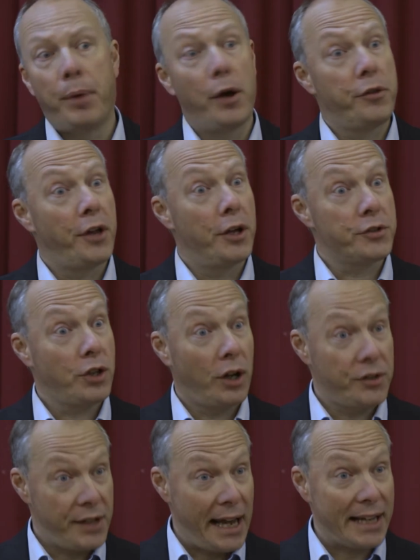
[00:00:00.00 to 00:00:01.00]
both those
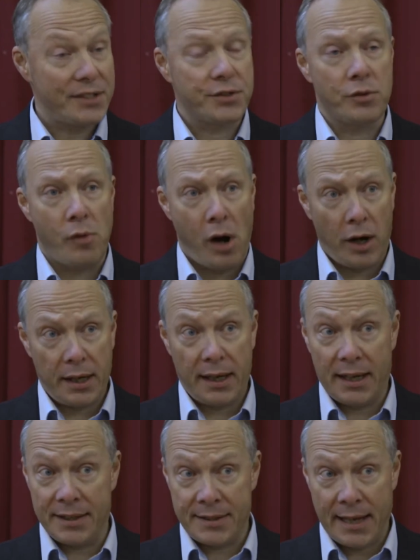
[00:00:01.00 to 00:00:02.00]
contexts, Iraq
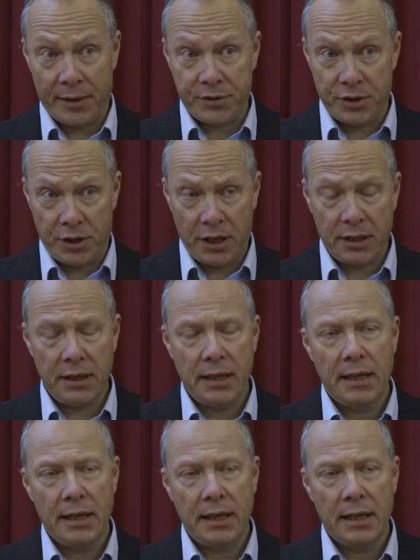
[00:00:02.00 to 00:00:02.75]
and South Sudan,